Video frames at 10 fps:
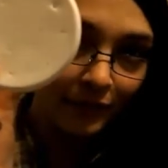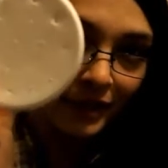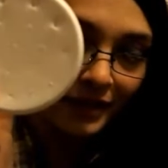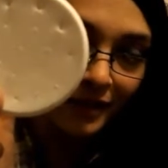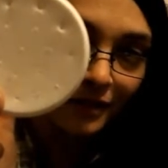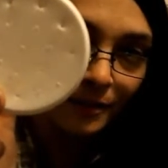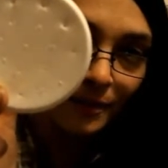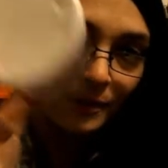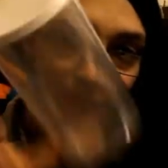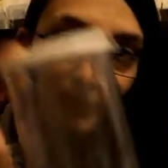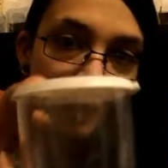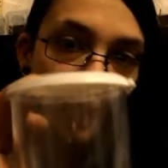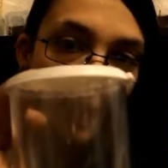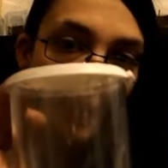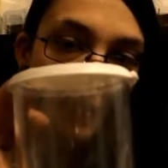vented,
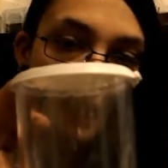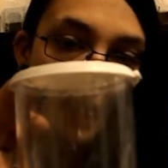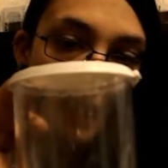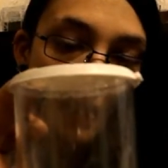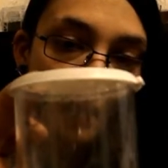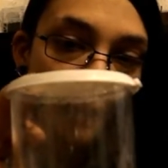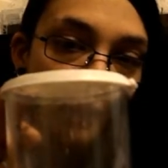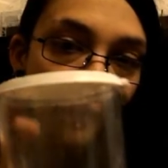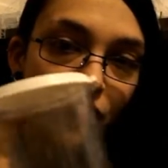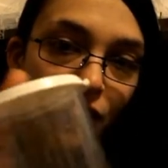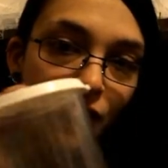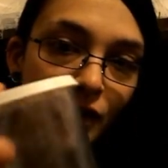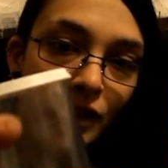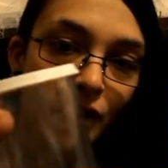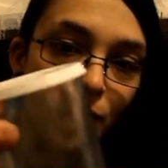and
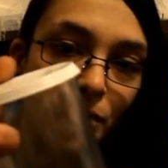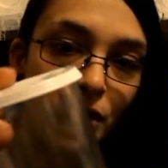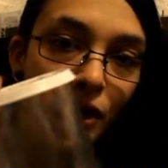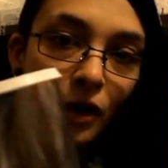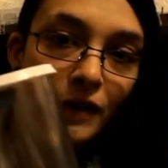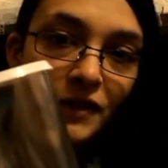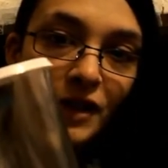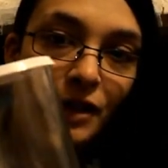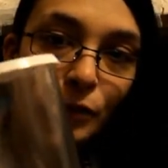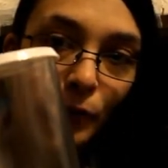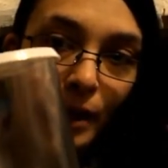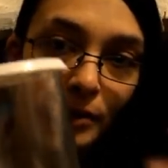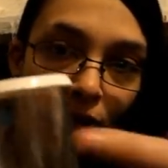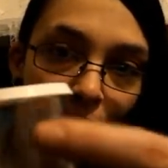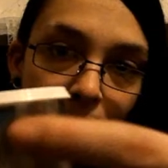because it webbed
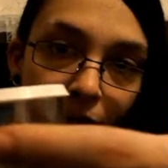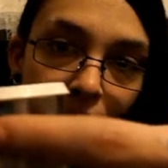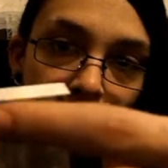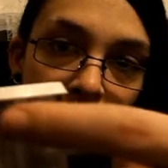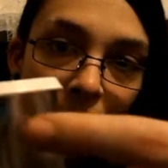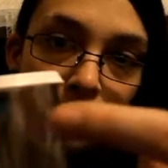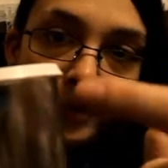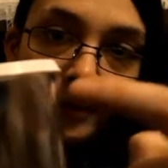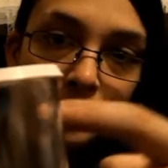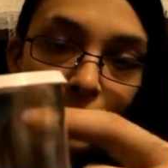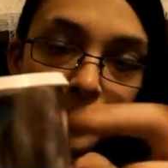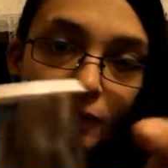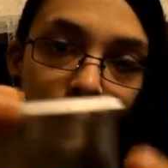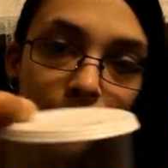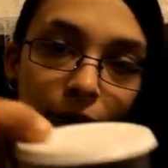up the top of
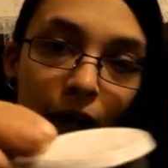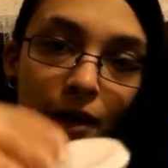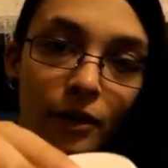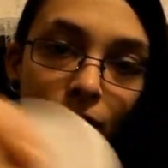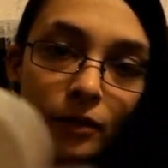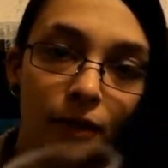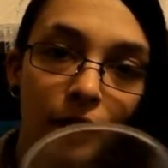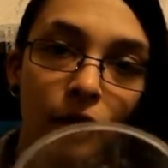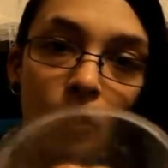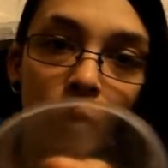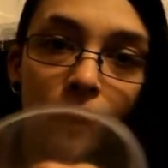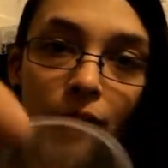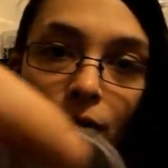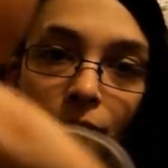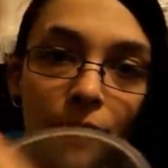the vial, like
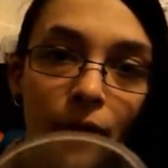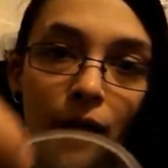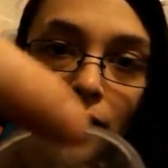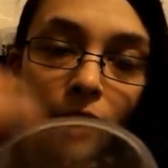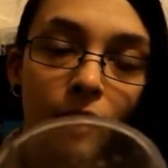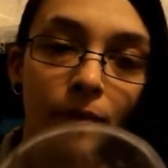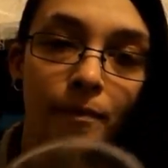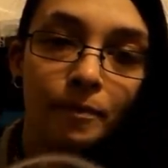literally right here,